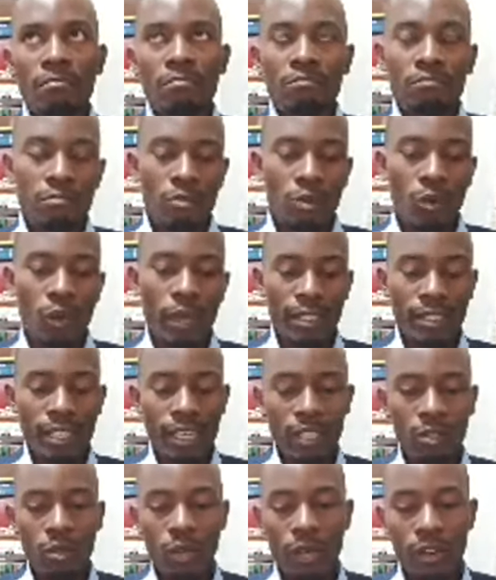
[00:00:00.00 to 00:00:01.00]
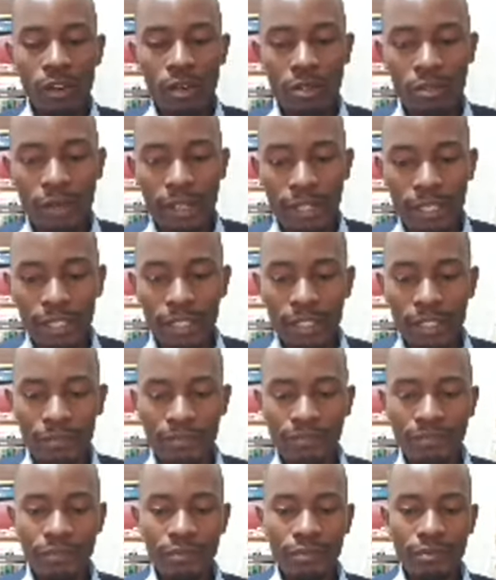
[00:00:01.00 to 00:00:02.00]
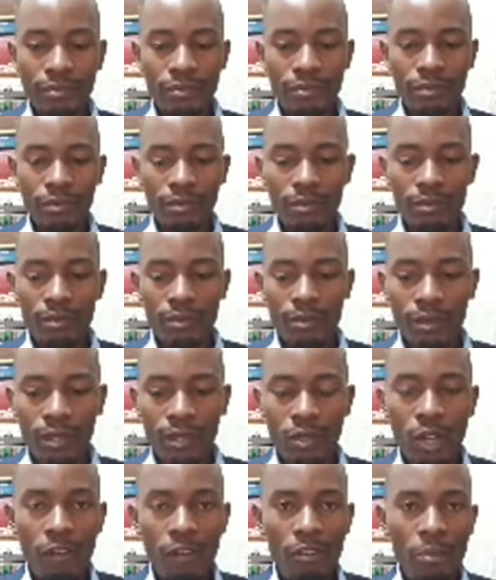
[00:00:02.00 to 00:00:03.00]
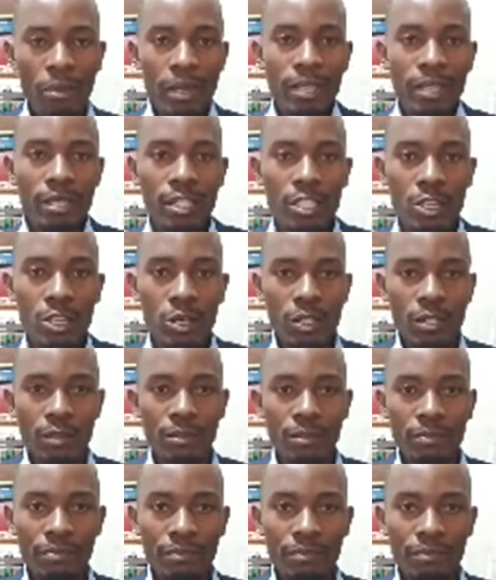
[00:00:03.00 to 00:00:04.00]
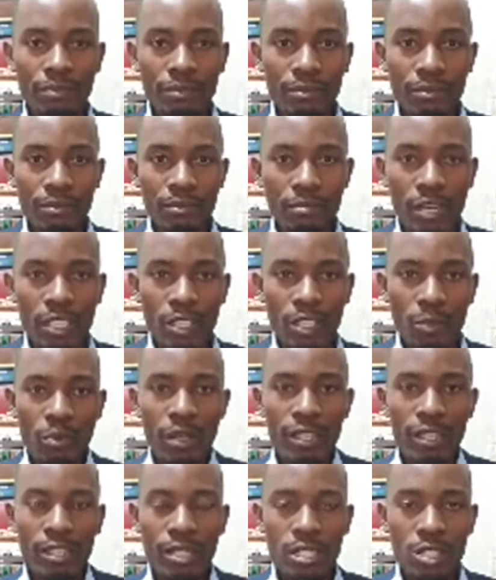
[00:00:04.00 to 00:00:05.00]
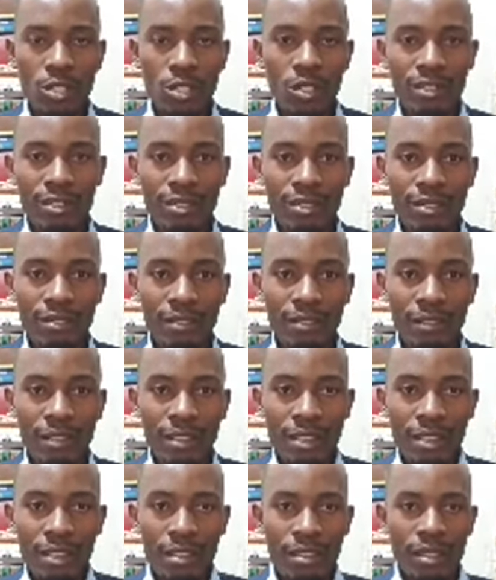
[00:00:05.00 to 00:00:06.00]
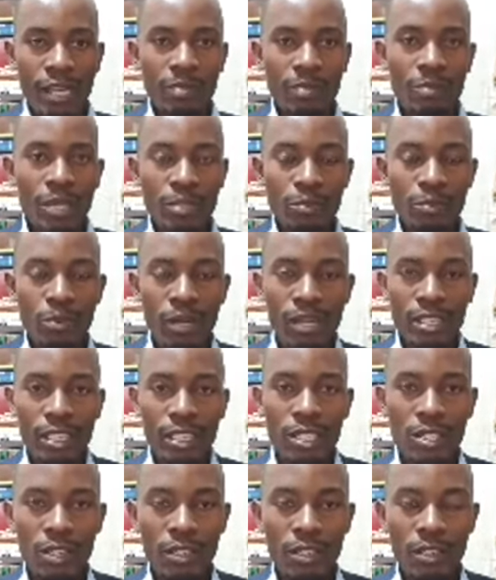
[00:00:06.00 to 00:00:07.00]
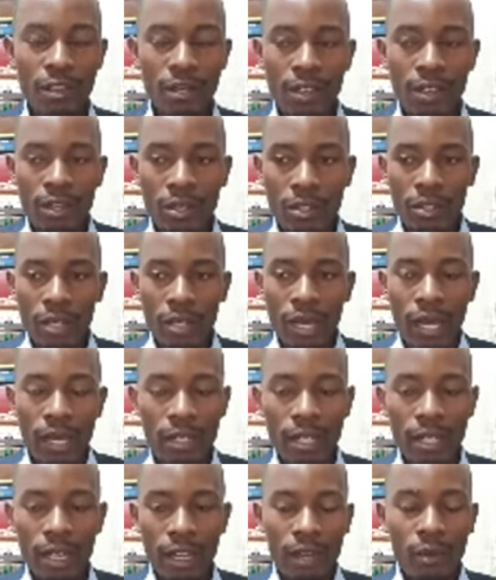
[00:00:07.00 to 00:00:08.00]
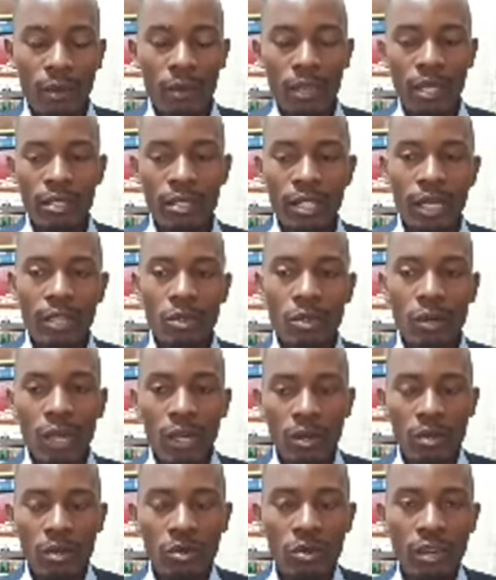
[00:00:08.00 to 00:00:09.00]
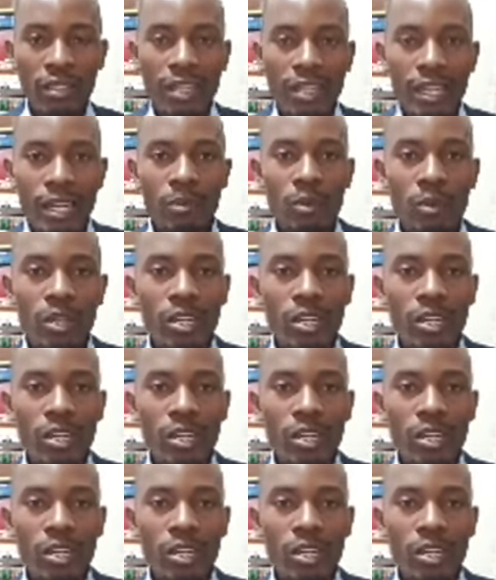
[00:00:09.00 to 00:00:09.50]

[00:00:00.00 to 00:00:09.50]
we enter into a contract, you have a plantation, maize plantation. That maize plantation, we enter into a contract that I'm going to